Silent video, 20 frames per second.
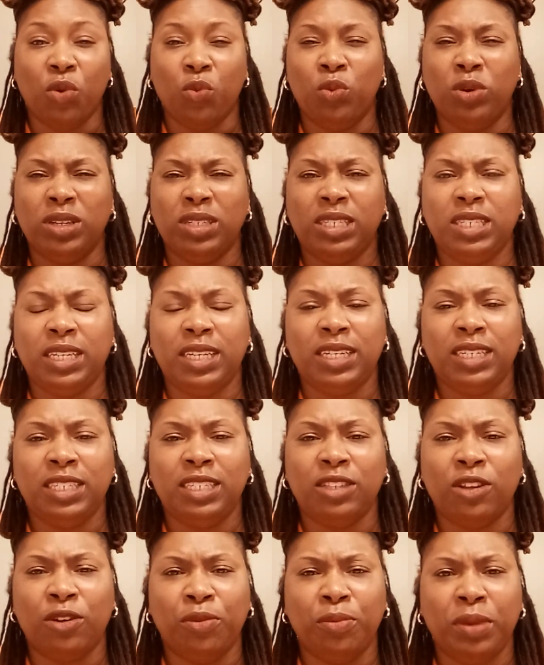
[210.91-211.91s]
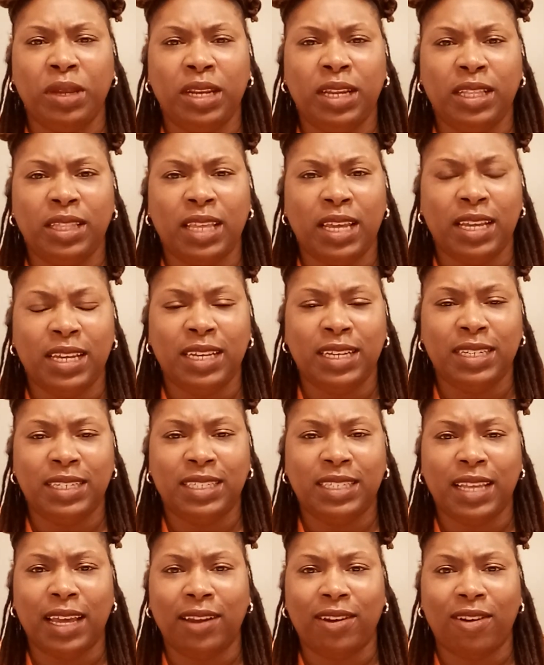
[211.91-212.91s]
we're seeing so many
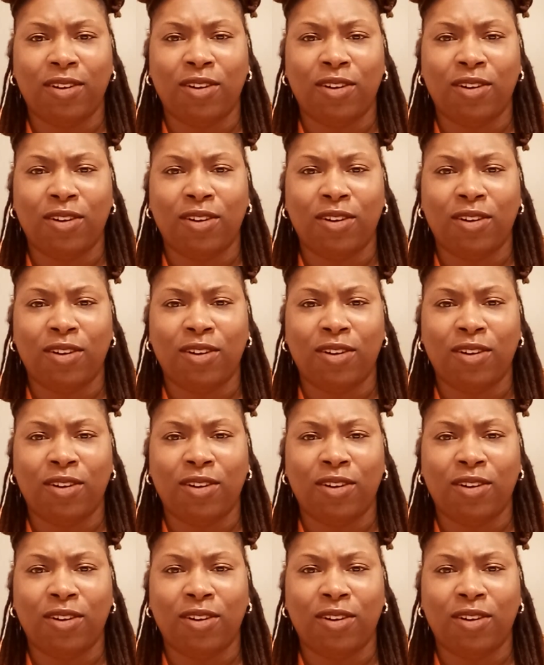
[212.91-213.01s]
things that